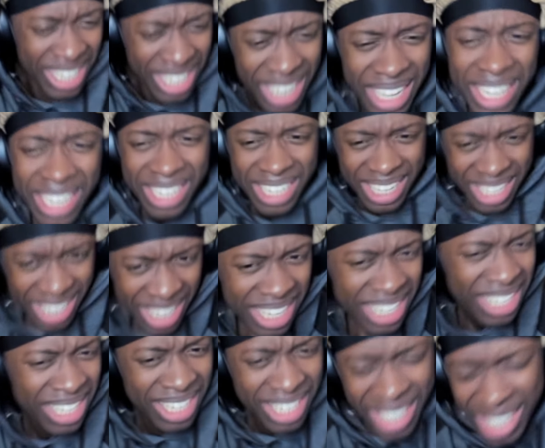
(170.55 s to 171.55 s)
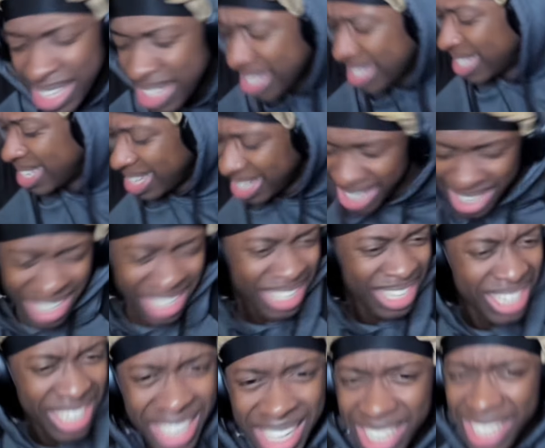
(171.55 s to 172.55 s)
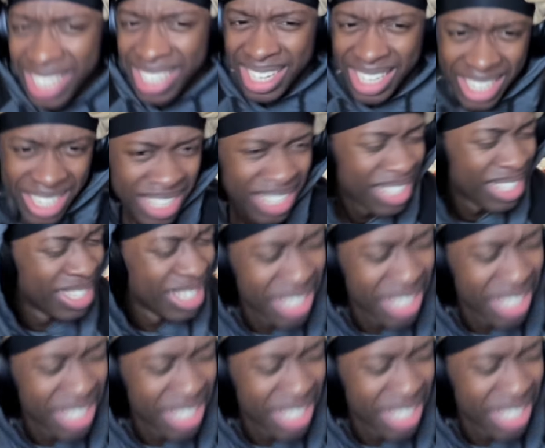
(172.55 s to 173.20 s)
don't need nobody dying, cause then I'll be worried about